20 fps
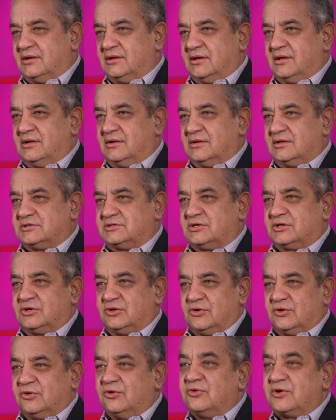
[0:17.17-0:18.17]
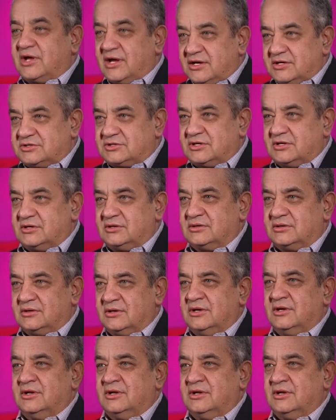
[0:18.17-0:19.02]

in, in a secure location,